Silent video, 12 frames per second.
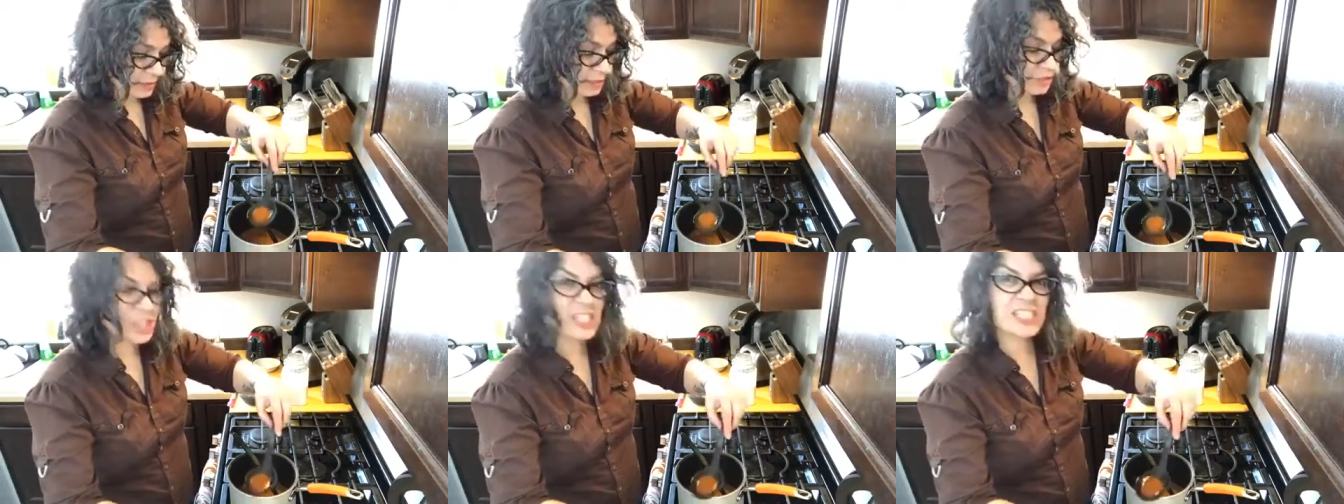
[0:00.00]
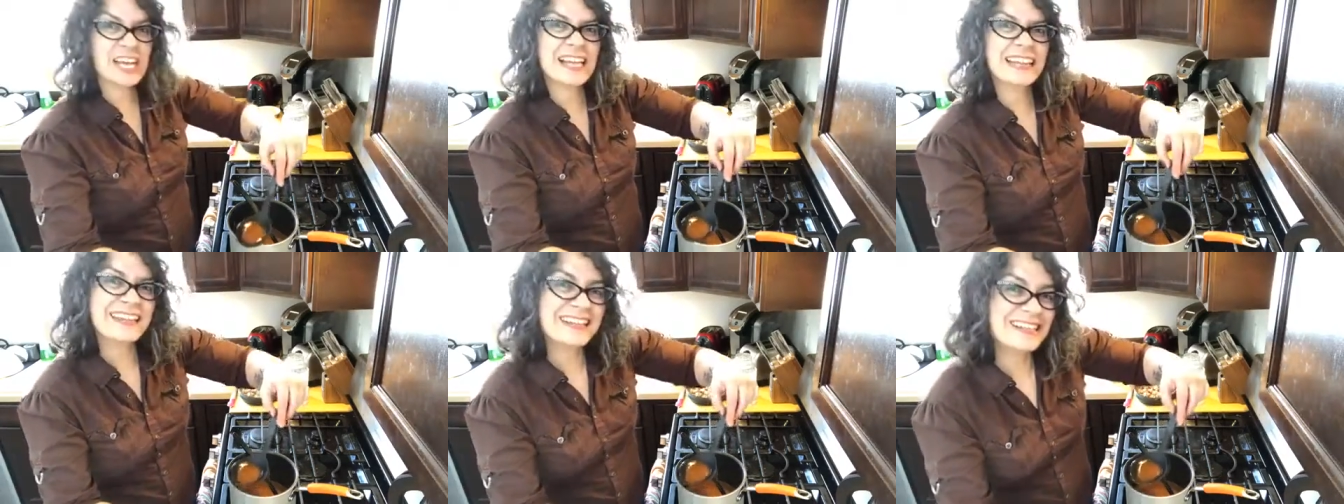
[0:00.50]
just a
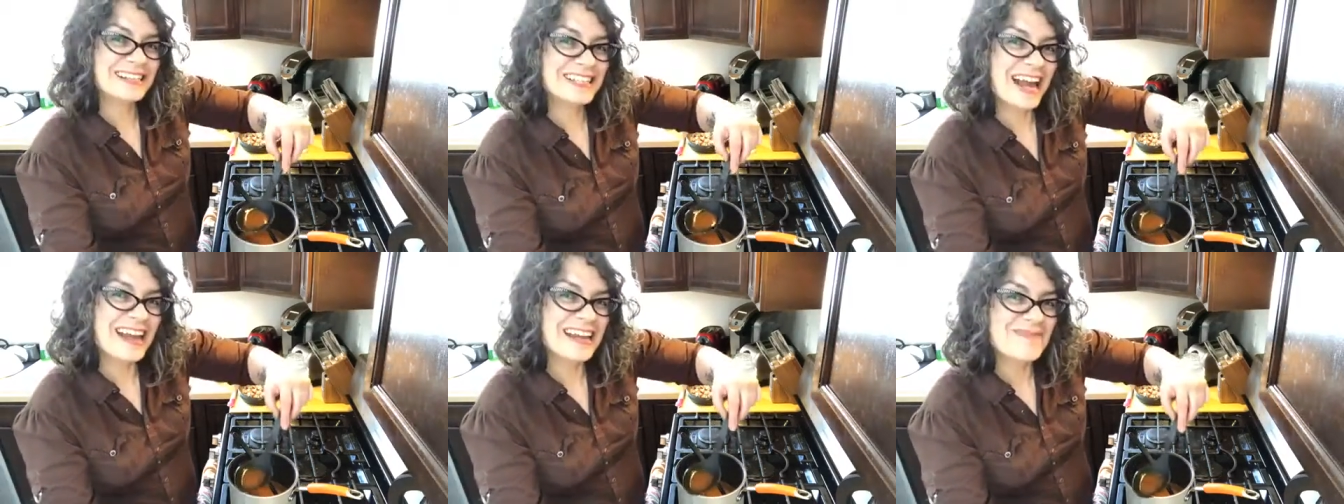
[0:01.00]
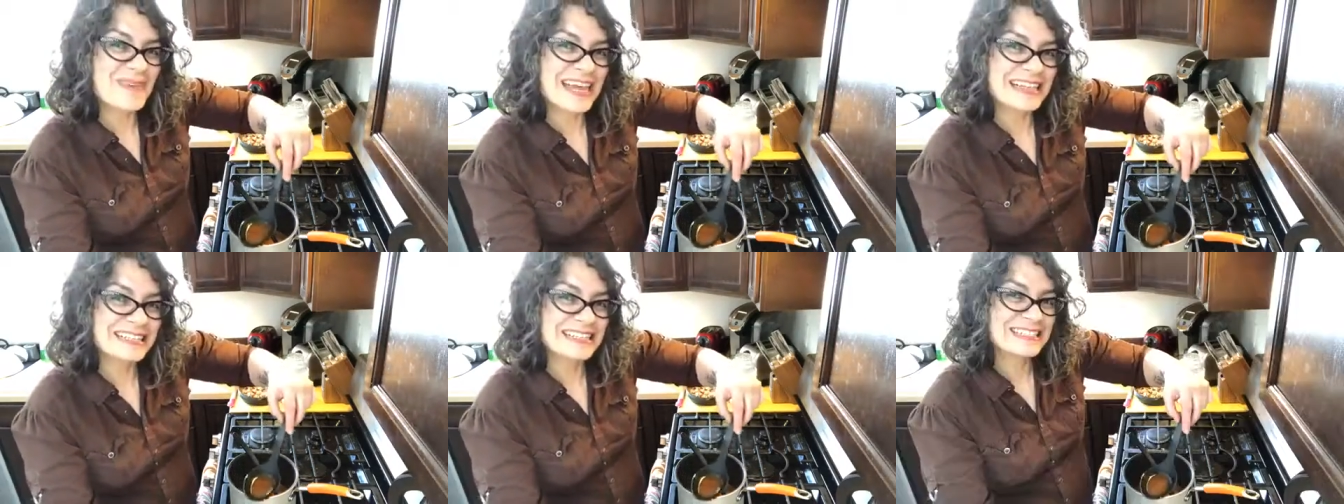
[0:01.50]
little tiny
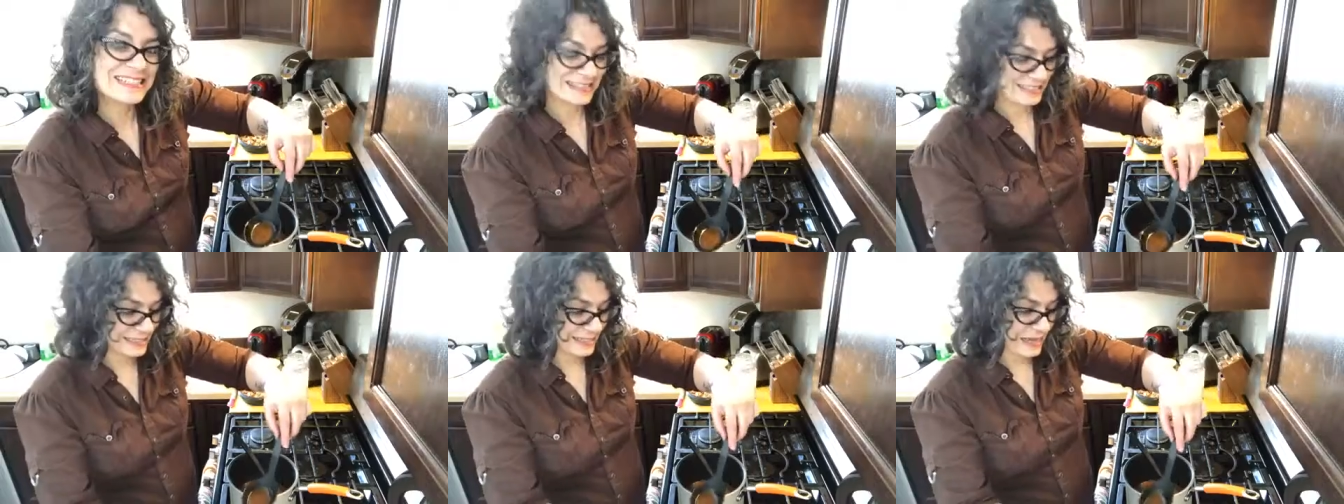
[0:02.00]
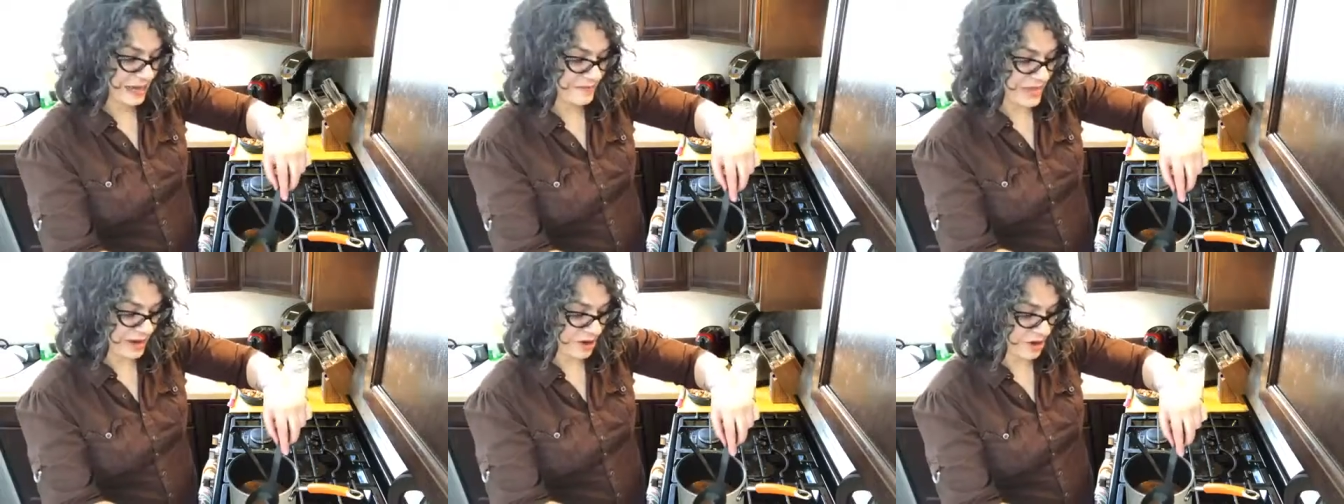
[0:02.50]
bit of
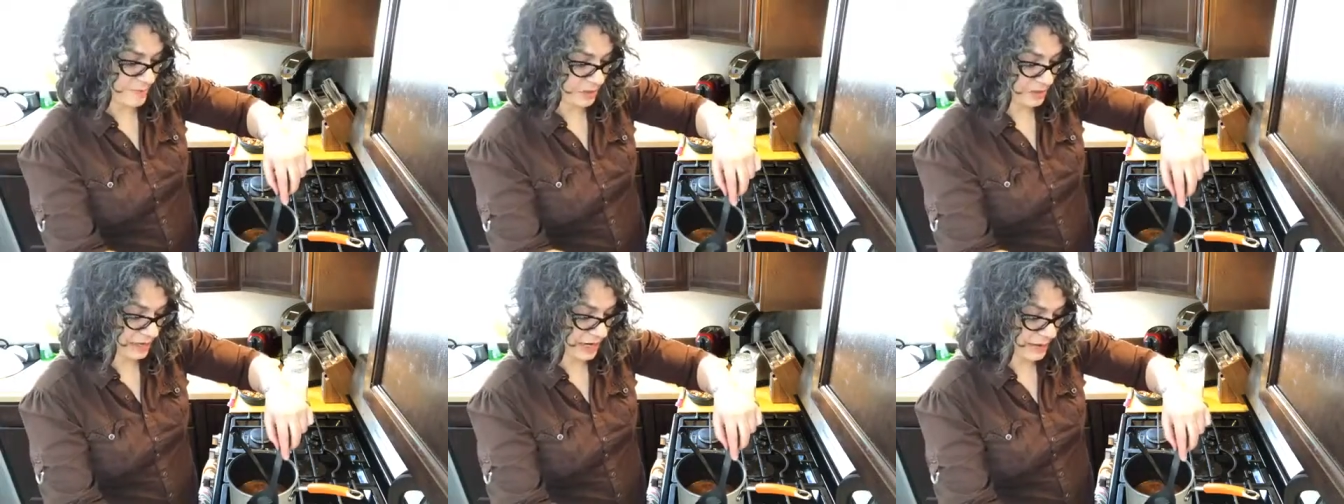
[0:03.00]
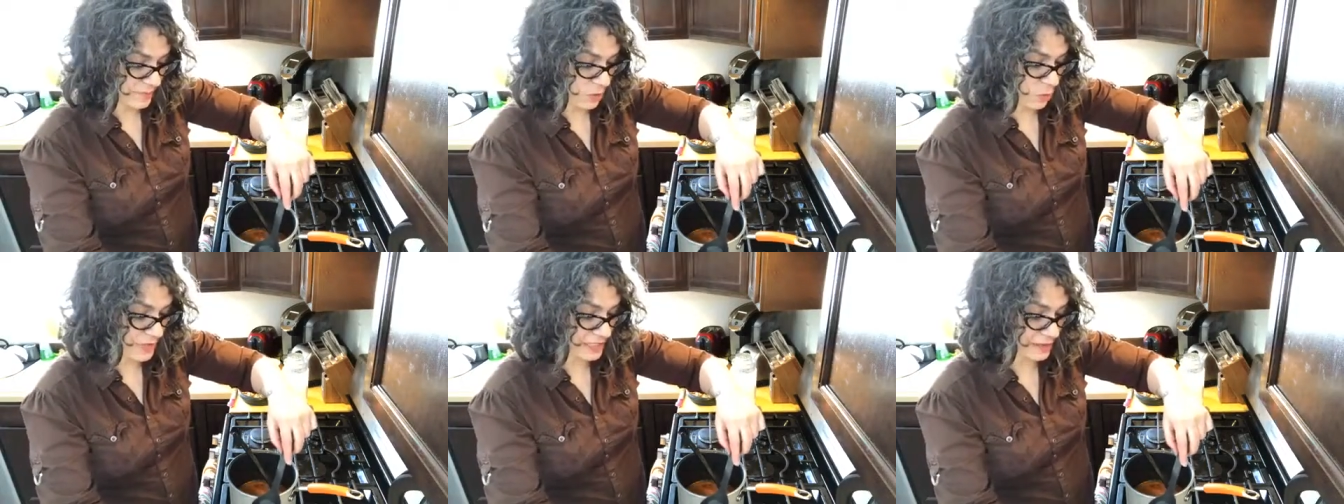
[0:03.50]
that caramel, and I'm gonna whisk